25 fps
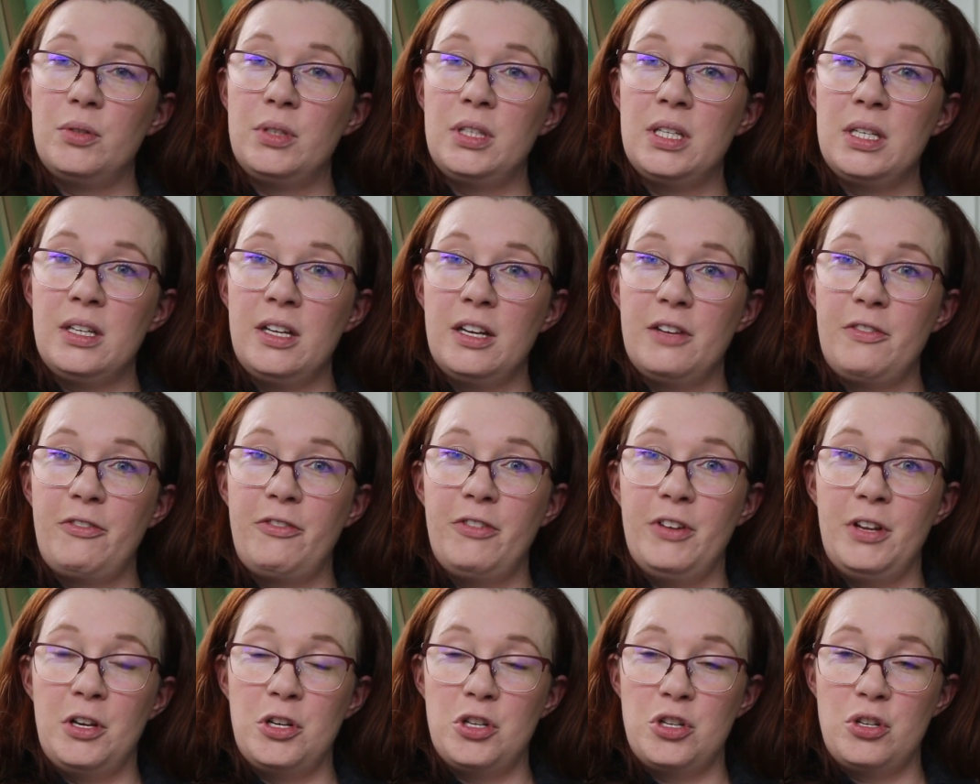didn't get
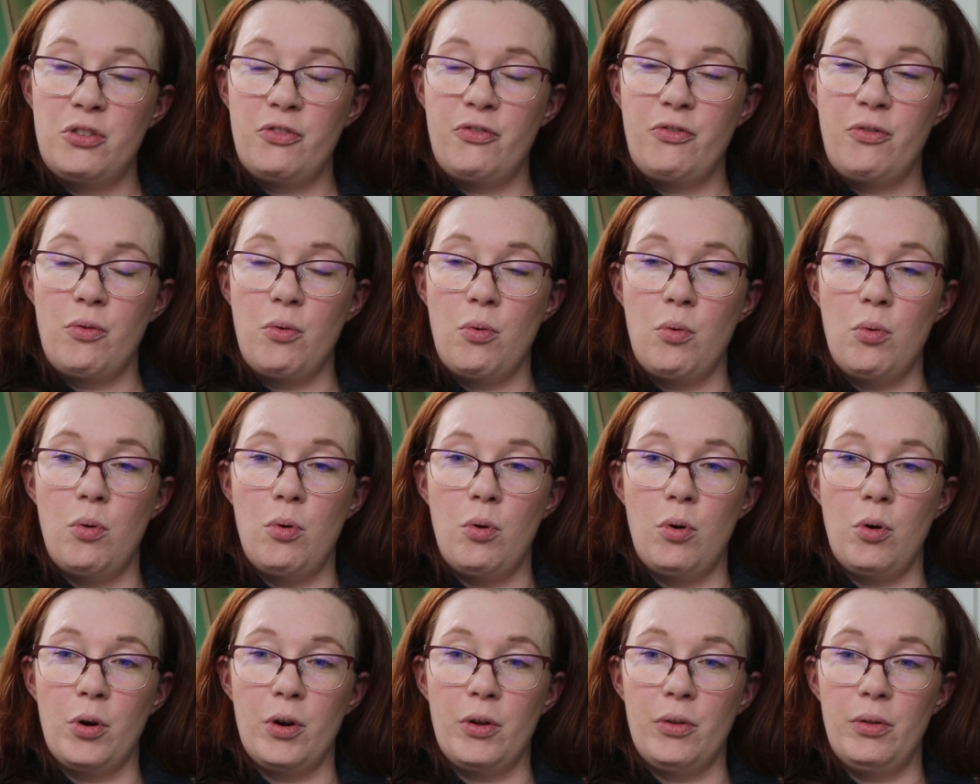finished
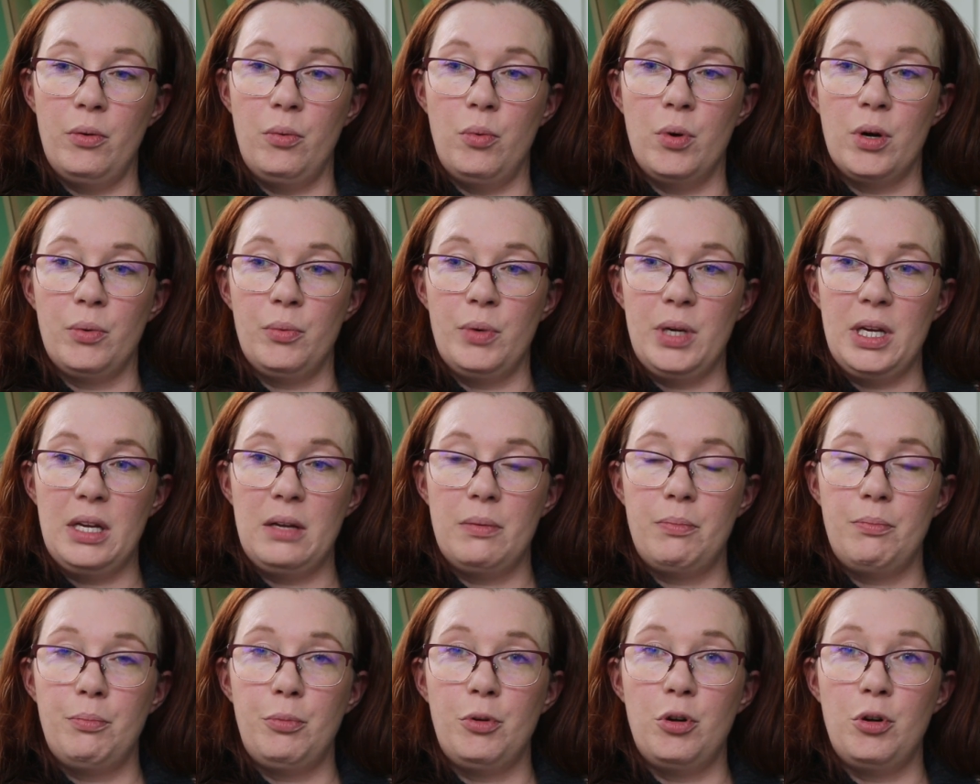for the 1 week